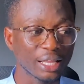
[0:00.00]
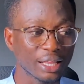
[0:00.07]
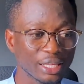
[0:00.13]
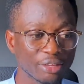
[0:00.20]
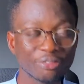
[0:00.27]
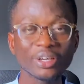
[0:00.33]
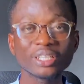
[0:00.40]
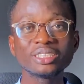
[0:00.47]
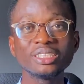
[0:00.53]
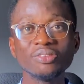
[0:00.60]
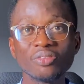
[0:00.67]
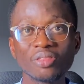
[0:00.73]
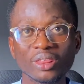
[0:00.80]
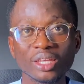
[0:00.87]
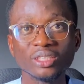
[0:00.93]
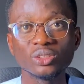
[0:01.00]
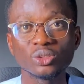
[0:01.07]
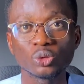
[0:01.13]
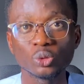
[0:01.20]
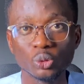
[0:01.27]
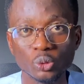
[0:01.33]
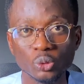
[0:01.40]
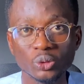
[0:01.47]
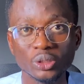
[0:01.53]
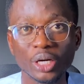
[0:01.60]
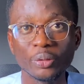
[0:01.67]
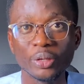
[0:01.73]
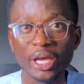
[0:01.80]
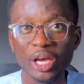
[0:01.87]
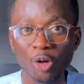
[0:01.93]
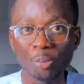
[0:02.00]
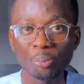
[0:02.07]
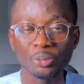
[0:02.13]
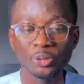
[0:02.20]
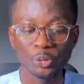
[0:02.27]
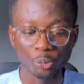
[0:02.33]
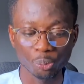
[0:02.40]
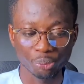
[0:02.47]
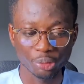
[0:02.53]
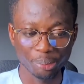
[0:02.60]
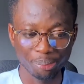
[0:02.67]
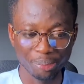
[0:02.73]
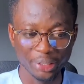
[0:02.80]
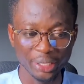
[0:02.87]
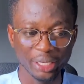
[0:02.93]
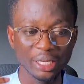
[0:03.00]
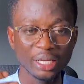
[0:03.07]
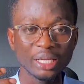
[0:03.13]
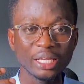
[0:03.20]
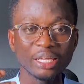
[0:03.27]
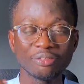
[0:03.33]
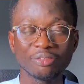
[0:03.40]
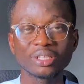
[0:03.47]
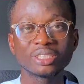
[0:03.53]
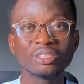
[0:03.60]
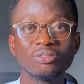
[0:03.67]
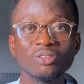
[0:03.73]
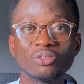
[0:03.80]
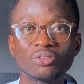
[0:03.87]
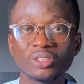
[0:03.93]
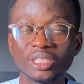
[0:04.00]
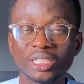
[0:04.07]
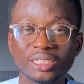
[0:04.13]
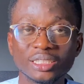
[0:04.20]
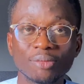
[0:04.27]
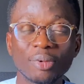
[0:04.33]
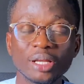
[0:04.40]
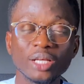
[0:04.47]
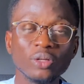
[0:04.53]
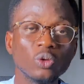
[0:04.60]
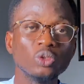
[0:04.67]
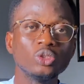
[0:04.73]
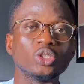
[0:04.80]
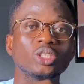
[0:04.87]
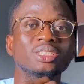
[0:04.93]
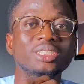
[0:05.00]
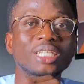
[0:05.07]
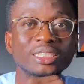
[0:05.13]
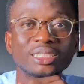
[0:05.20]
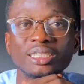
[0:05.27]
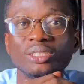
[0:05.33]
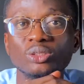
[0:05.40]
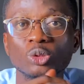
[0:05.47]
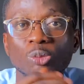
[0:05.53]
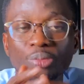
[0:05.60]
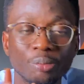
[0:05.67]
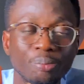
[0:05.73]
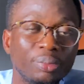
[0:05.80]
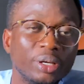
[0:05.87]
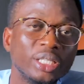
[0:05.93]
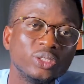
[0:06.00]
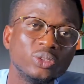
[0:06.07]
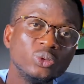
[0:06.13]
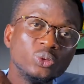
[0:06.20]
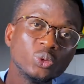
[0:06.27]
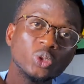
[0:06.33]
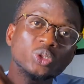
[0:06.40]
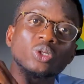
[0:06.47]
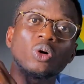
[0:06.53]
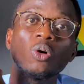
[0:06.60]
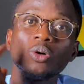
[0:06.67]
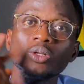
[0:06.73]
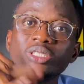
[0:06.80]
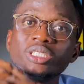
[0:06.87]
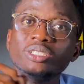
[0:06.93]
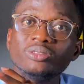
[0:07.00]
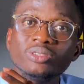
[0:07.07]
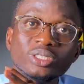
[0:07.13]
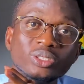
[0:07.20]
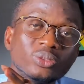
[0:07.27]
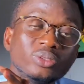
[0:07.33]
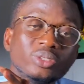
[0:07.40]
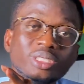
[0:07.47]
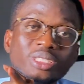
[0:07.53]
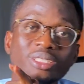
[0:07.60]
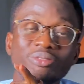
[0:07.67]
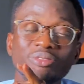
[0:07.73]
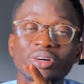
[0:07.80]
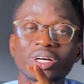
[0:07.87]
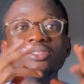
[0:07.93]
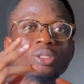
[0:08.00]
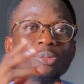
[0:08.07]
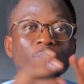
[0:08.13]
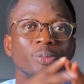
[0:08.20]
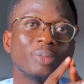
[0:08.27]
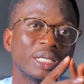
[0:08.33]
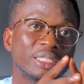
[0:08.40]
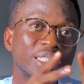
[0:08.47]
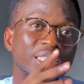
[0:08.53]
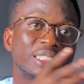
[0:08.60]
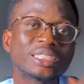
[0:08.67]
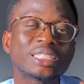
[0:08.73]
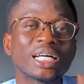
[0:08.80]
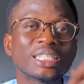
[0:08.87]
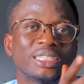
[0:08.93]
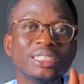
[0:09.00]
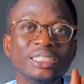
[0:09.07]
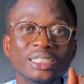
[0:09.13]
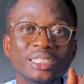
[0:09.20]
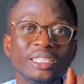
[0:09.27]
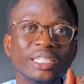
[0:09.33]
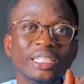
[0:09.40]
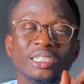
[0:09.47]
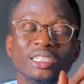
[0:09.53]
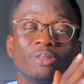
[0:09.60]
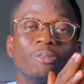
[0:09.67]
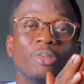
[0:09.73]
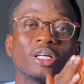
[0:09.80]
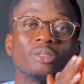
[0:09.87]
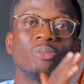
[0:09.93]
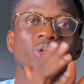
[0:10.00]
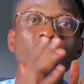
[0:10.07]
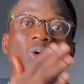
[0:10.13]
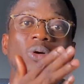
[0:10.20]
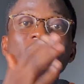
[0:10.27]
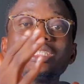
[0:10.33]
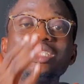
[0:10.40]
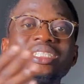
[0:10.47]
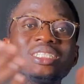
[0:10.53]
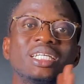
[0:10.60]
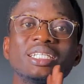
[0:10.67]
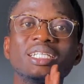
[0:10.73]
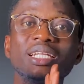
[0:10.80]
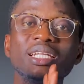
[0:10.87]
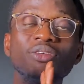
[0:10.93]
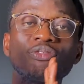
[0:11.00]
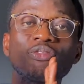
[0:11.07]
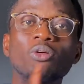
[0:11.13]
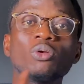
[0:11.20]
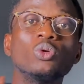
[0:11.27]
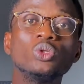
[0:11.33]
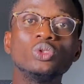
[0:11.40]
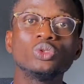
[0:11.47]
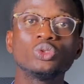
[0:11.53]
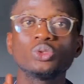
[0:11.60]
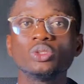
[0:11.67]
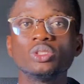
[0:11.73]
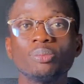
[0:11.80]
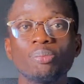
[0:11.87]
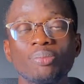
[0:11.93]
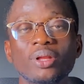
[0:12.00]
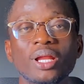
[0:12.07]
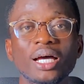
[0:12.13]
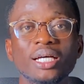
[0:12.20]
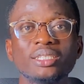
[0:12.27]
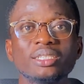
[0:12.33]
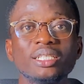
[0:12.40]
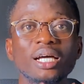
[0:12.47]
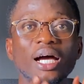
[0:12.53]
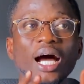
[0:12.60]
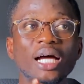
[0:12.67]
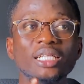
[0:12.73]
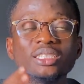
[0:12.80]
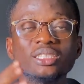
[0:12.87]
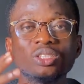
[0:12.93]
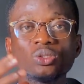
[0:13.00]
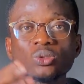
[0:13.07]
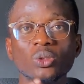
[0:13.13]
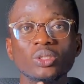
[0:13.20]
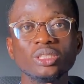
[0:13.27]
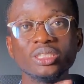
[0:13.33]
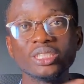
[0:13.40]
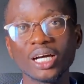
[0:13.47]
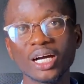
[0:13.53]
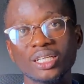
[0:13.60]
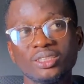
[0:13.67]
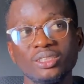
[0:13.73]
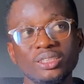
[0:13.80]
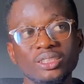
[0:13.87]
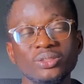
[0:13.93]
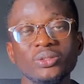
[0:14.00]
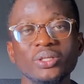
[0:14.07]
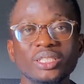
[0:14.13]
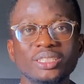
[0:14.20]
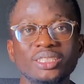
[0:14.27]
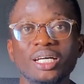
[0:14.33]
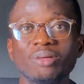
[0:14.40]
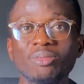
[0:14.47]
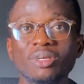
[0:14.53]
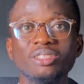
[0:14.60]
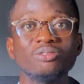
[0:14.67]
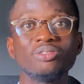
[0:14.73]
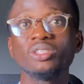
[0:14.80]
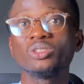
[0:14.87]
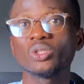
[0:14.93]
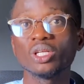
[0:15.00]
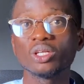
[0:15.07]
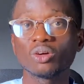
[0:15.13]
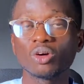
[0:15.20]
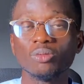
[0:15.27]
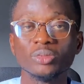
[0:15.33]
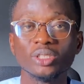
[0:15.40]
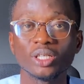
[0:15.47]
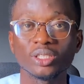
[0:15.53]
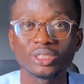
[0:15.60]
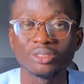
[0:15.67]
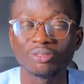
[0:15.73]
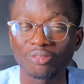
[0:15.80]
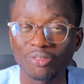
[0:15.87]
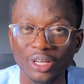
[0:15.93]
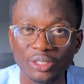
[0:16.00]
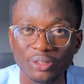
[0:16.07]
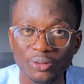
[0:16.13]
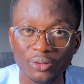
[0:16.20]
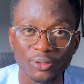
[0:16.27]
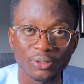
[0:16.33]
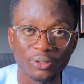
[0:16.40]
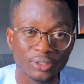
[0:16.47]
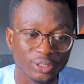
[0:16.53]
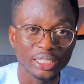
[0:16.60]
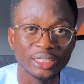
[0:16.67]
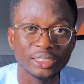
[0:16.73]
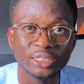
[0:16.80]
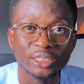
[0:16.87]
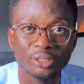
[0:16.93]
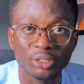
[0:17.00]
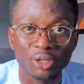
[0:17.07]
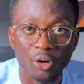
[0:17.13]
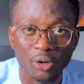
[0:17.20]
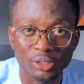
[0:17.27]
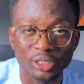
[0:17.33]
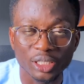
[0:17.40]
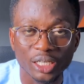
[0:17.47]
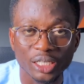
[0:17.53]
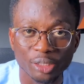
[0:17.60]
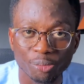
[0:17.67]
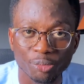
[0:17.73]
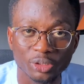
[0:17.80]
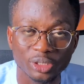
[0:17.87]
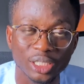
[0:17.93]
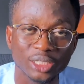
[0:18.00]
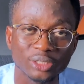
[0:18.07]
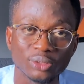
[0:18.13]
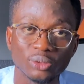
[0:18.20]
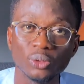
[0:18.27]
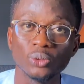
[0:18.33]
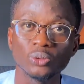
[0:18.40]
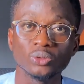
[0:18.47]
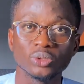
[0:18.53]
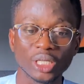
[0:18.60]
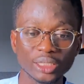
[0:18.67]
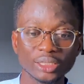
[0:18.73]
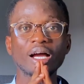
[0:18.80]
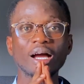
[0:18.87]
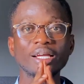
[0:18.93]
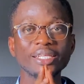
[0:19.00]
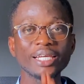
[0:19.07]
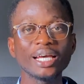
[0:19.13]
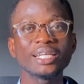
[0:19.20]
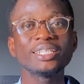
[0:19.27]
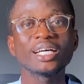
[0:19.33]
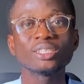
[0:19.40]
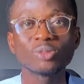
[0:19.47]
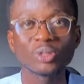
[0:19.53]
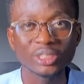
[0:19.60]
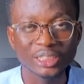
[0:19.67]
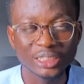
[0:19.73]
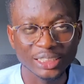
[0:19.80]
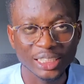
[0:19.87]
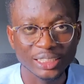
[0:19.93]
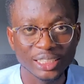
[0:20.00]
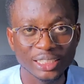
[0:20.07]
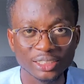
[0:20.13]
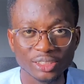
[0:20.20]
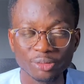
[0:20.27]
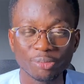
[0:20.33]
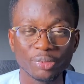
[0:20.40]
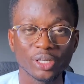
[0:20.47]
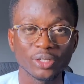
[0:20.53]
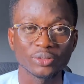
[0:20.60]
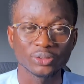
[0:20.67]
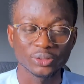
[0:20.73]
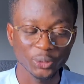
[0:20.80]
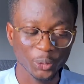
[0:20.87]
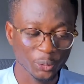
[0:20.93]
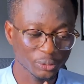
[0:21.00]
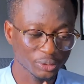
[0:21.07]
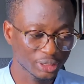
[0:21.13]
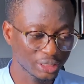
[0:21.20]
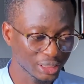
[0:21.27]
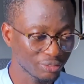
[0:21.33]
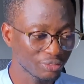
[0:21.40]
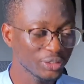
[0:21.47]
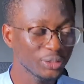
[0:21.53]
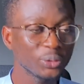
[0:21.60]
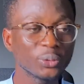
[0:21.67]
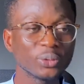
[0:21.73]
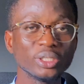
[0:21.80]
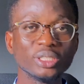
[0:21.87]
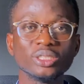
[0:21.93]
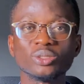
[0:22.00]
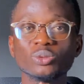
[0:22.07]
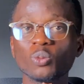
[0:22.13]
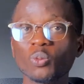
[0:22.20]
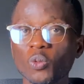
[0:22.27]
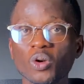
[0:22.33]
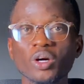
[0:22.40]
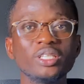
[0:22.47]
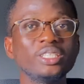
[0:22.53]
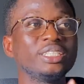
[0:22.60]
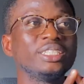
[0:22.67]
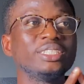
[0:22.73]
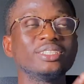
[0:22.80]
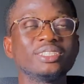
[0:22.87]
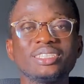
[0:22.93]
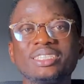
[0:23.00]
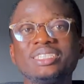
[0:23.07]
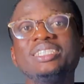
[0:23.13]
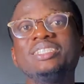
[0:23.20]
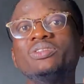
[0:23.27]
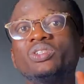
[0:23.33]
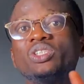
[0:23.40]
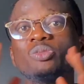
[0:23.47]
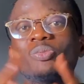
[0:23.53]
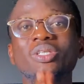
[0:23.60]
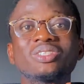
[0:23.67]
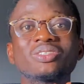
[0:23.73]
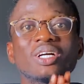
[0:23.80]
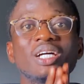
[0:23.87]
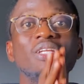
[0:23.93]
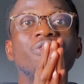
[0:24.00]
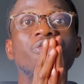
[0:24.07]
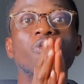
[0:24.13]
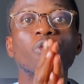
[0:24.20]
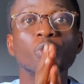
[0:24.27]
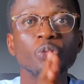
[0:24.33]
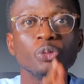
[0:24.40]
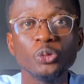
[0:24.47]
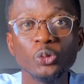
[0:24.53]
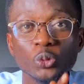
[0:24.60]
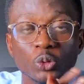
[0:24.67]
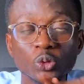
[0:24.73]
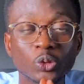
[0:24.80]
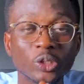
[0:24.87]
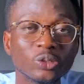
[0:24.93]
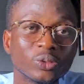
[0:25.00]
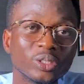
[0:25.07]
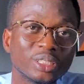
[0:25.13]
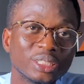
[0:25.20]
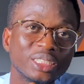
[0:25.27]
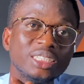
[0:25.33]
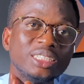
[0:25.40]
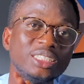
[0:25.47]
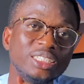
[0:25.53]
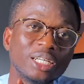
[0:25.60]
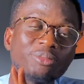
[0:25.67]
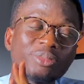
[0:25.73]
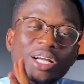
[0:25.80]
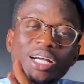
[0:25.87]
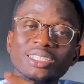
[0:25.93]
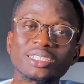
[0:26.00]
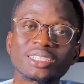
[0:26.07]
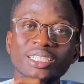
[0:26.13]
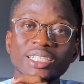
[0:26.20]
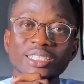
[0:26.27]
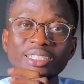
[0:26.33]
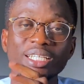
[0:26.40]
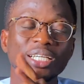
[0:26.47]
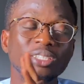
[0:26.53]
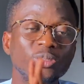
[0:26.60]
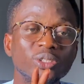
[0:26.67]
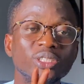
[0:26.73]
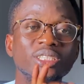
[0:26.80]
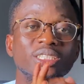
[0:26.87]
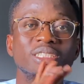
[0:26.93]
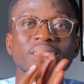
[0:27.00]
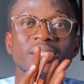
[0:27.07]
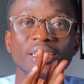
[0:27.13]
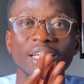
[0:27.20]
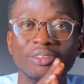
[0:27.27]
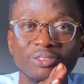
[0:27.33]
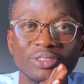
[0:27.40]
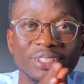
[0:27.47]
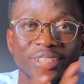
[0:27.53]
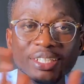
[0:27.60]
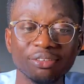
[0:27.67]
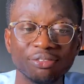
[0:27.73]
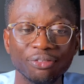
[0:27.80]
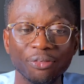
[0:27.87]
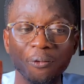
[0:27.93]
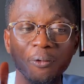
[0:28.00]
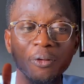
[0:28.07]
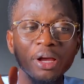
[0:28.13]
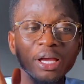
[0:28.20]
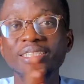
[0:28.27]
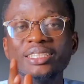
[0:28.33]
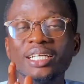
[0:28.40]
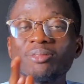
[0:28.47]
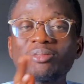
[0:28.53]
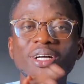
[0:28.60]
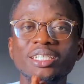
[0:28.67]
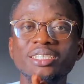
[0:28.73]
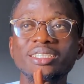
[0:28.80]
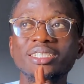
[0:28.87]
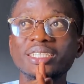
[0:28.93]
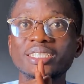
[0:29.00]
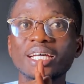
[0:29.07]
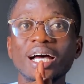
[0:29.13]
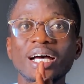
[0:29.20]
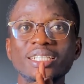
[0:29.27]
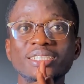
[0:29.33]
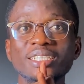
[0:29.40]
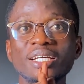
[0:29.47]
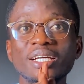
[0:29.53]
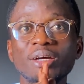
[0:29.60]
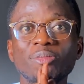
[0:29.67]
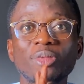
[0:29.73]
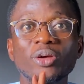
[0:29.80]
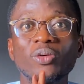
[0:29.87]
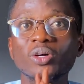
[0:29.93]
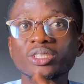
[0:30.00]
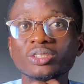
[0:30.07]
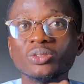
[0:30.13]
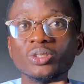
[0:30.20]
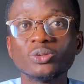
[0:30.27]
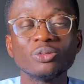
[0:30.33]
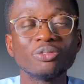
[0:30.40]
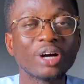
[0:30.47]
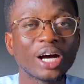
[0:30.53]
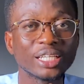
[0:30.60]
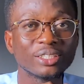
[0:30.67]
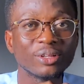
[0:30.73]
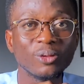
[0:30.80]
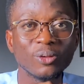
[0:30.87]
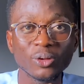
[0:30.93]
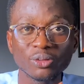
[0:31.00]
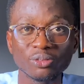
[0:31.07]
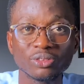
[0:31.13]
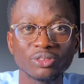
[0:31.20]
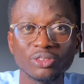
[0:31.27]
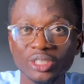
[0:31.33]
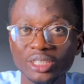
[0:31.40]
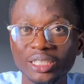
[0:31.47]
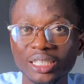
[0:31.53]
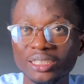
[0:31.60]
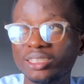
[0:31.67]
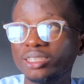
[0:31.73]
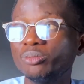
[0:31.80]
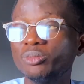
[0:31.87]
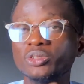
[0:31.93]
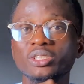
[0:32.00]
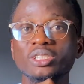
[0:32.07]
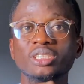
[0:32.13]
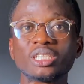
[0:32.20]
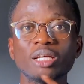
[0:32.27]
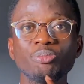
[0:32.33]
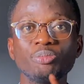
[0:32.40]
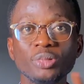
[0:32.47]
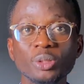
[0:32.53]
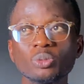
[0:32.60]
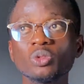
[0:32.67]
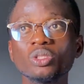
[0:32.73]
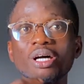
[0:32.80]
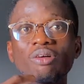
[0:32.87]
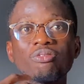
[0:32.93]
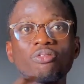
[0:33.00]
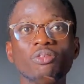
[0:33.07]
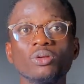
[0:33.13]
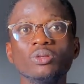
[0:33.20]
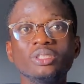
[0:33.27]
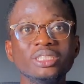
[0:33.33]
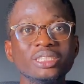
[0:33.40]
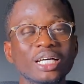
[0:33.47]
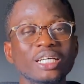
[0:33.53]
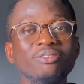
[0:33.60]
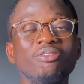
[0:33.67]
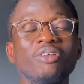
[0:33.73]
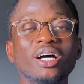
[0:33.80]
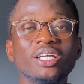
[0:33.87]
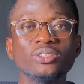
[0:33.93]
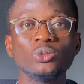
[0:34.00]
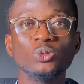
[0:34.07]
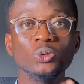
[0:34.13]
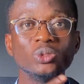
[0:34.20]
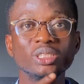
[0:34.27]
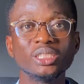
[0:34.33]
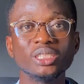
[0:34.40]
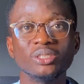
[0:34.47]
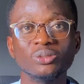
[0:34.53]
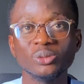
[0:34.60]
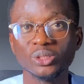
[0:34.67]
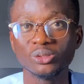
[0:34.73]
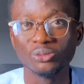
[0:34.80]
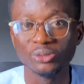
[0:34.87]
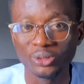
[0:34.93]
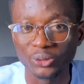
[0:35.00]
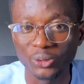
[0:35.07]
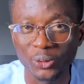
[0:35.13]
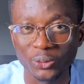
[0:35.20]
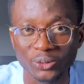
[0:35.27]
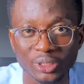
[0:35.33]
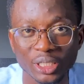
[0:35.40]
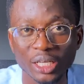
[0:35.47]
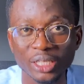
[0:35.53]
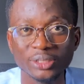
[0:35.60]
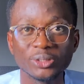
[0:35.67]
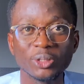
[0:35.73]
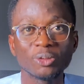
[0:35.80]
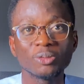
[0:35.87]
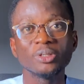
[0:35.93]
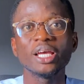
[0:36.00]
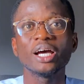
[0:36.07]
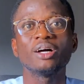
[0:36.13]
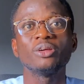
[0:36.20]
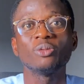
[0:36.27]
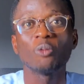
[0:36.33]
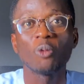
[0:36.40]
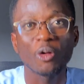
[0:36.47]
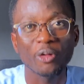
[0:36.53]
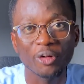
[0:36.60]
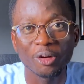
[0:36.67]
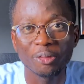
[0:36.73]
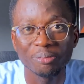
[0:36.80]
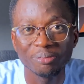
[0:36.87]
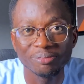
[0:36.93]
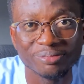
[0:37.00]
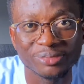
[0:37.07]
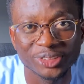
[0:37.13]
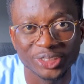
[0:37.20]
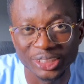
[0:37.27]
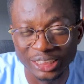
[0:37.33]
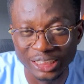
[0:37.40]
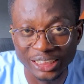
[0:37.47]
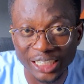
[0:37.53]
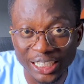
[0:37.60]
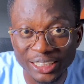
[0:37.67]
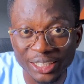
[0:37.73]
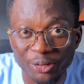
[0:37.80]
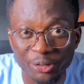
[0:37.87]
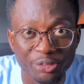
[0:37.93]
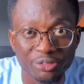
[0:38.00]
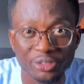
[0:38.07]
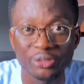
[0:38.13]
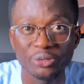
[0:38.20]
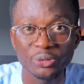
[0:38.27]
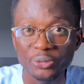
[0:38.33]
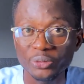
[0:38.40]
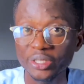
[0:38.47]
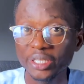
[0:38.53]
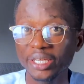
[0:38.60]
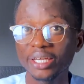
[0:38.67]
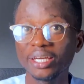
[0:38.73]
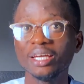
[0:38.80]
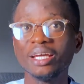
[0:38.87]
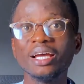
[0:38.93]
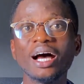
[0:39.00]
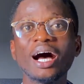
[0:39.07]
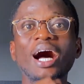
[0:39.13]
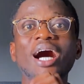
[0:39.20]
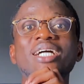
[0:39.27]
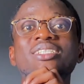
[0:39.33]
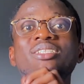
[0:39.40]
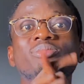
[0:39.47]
effective things to do that will help you prepare effectively for the exam. And I know just starting to prepare is not all there is to it. In fact, some people might say starting is the easy part, but consistently following through the plan and studying hard to your exam and eventually coming out in flying colors is the other important goals. And yeah, that's what this channel is about. So this video is one in a series specifically for you 2026 JAMB candidates. I do this every year for JAMB candidates, and by God's grace, we've had a lot of great testimonies, like people that follow this advice to see great results. So yeah, you're welcome to the channel if you're new here, and